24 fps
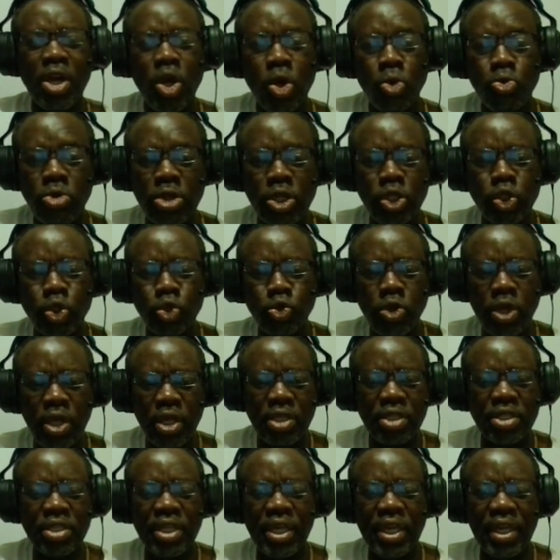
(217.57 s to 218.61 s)
retreat
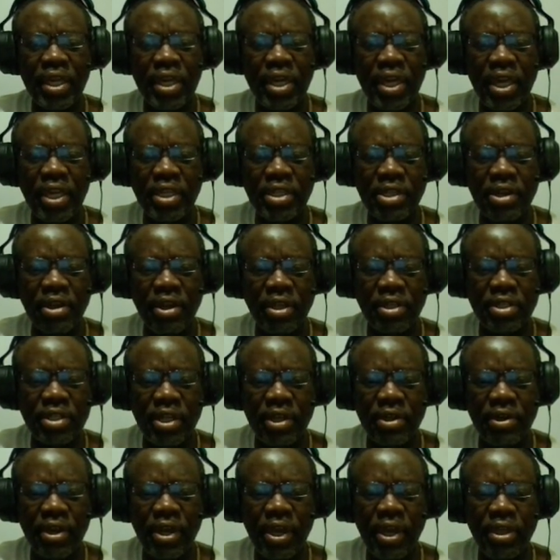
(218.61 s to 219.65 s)
in case there is
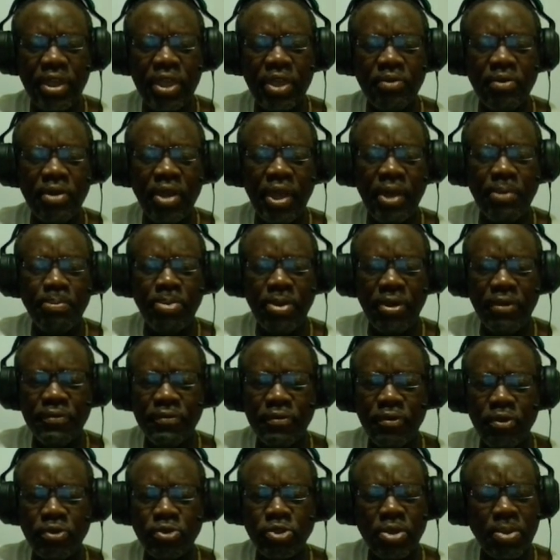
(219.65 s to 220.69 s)
a a3,
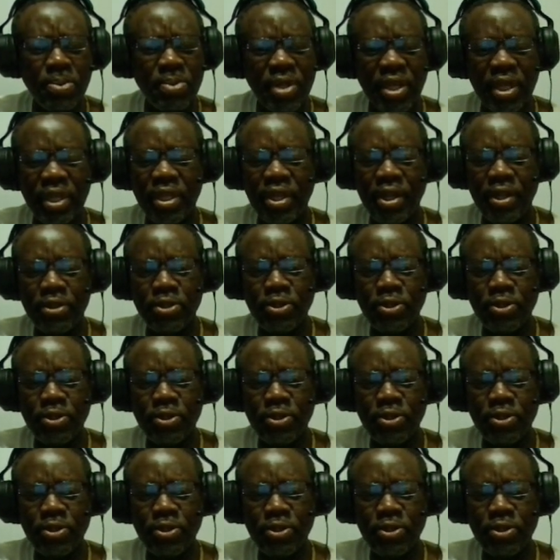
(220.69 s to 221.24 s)
b4, something like that.